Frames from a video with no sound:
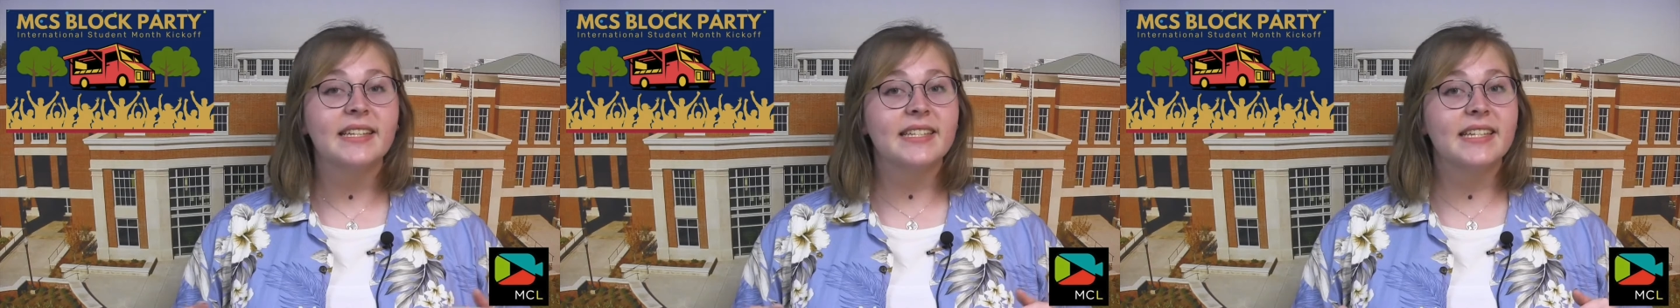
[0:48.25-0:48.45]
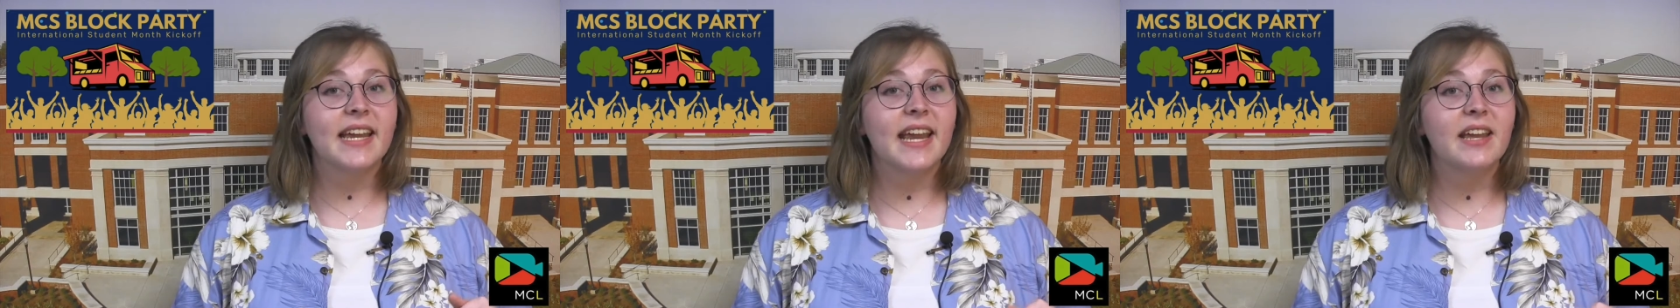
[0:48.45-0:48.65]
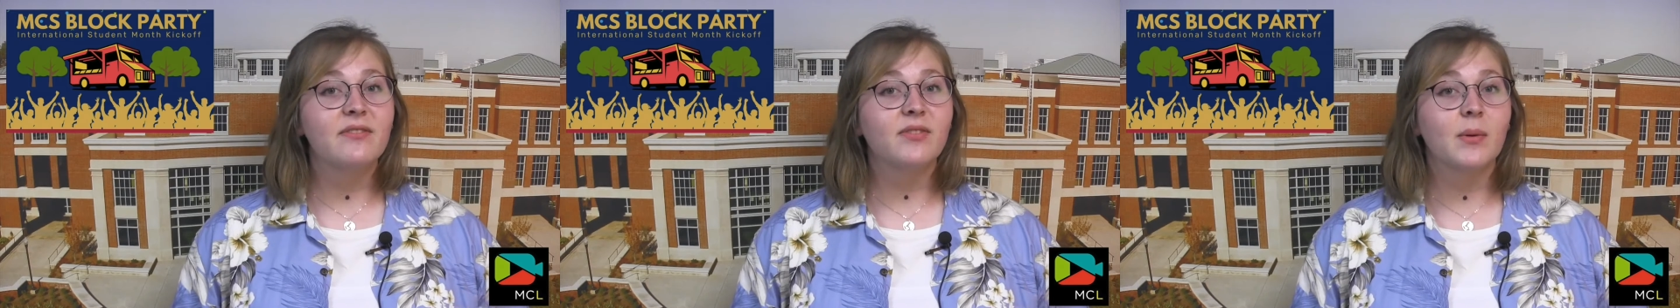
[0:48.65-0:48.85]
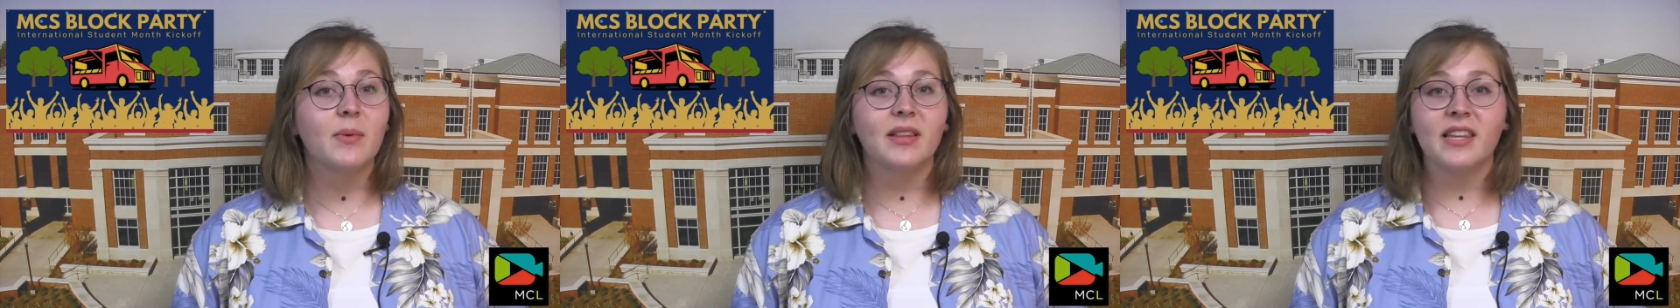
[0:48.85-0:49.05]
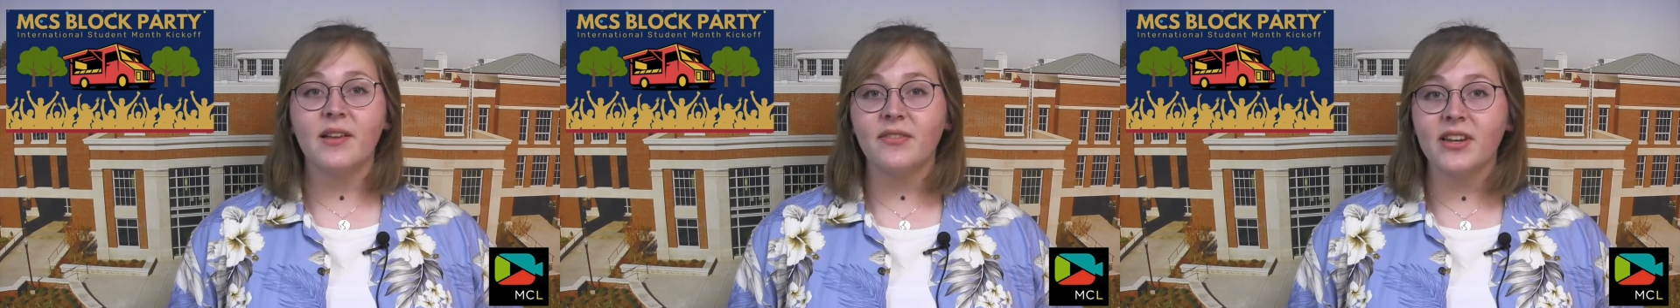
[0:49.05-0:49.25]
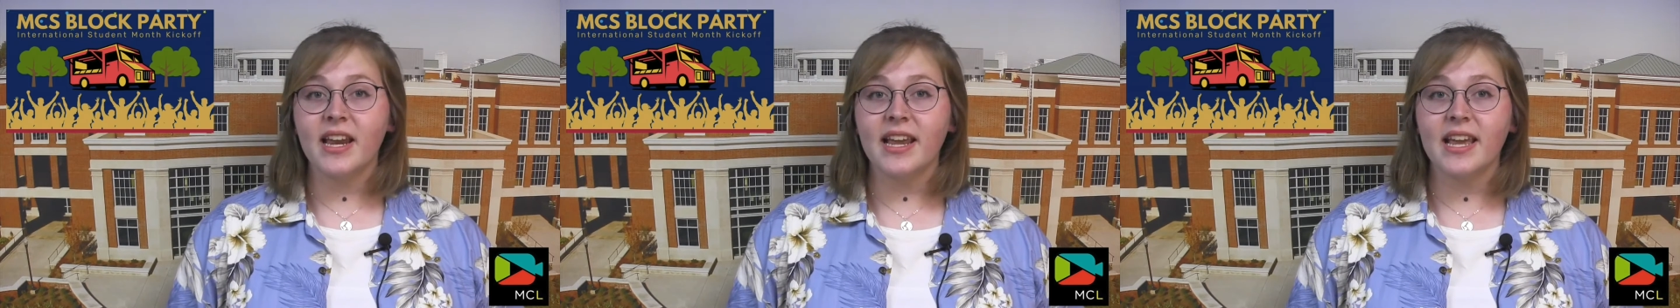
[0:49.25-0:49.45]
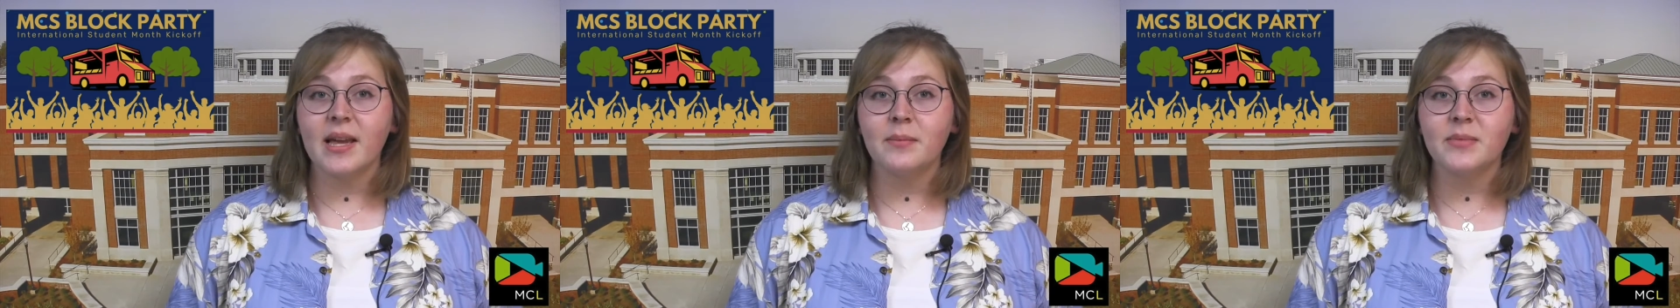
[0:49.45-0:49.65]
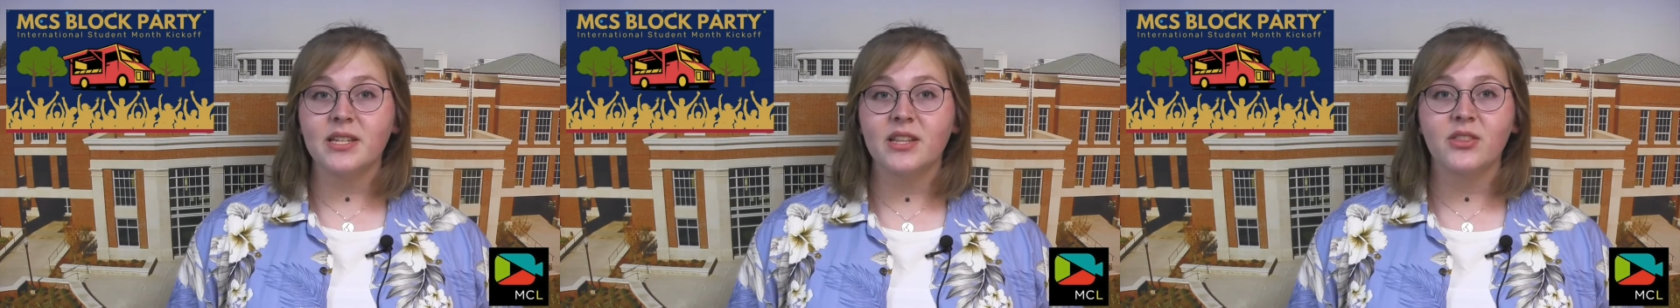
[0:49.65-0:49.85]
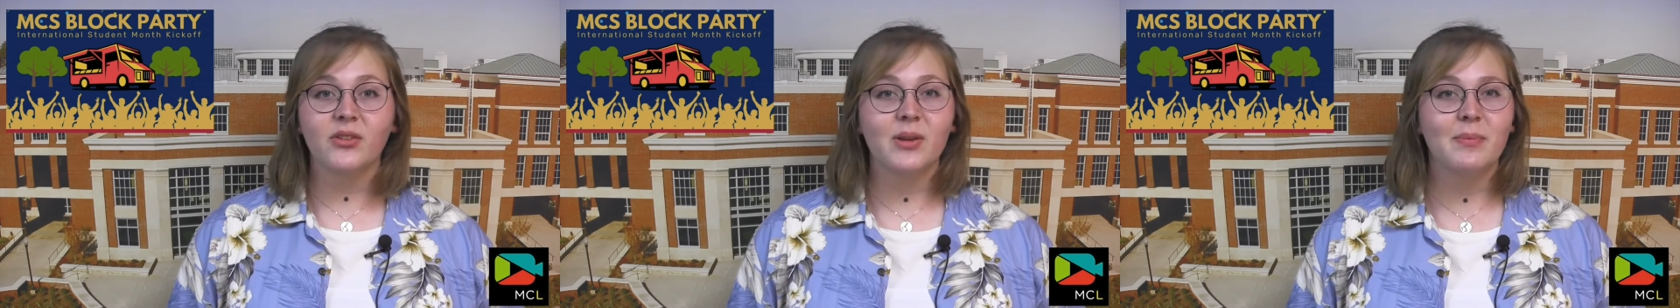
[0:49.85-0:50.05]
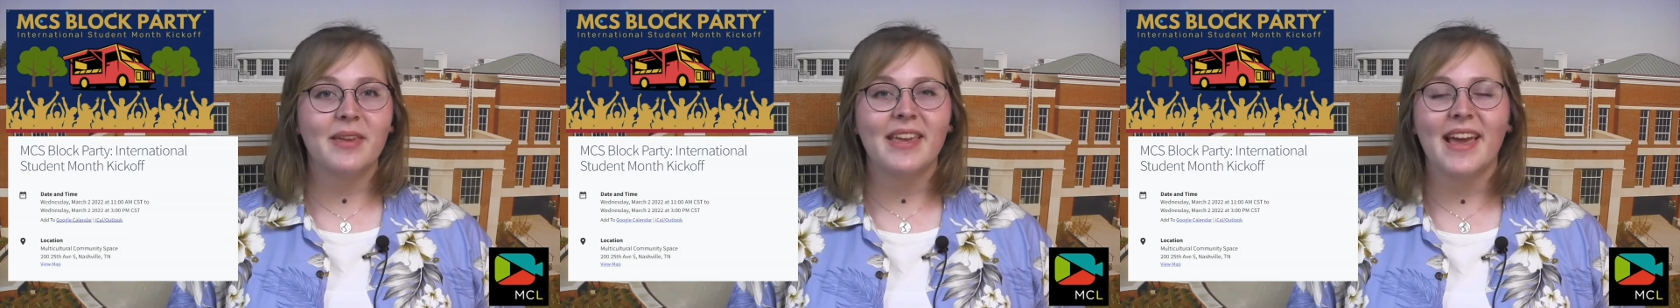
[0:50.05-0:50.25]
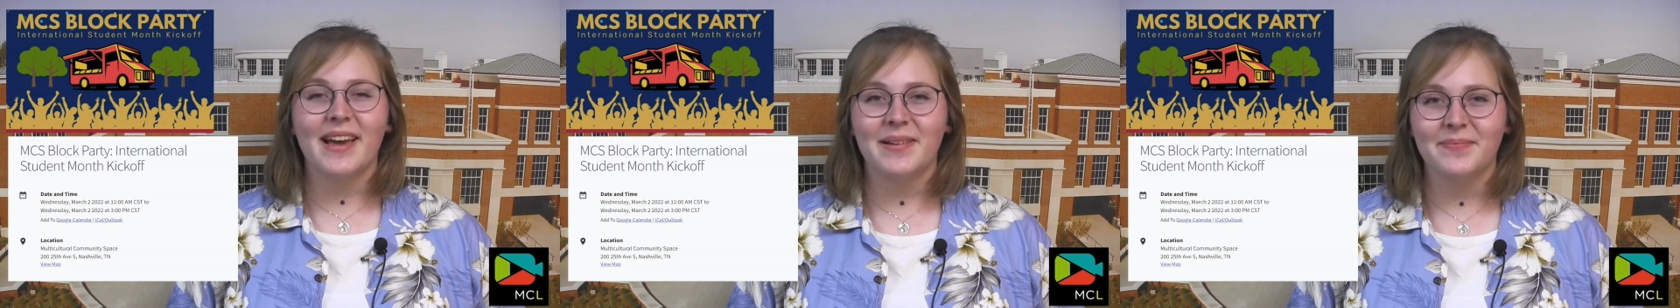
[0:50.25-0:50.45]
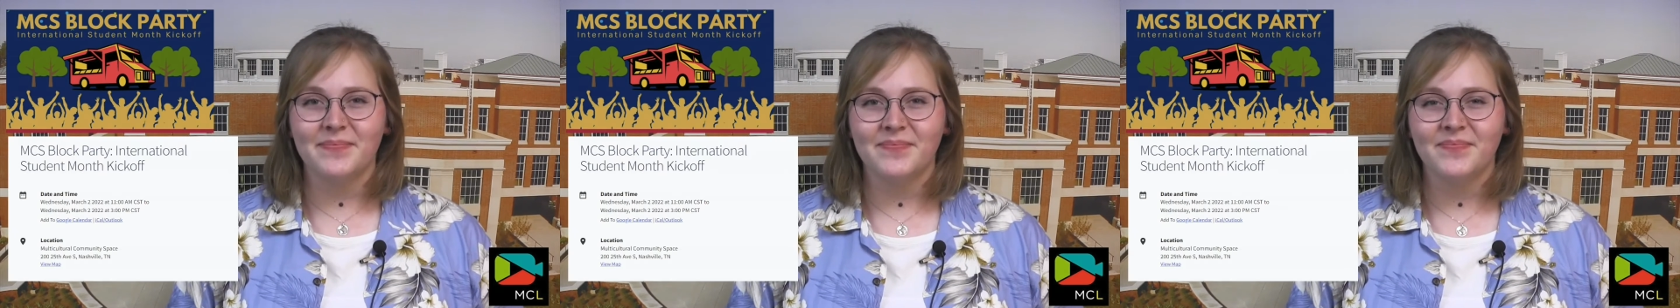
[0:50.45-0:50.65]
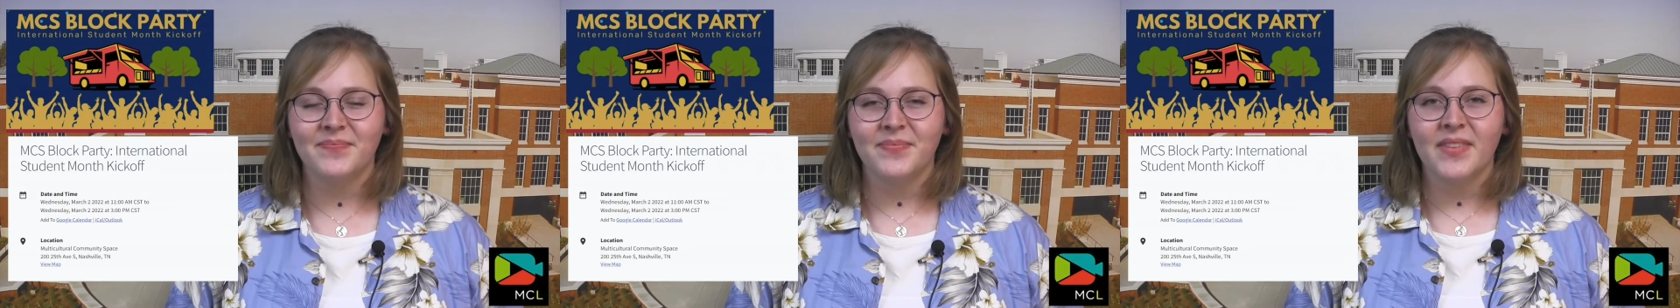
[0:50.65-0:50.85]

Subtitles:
today from 11 a.m. to 3 p.m.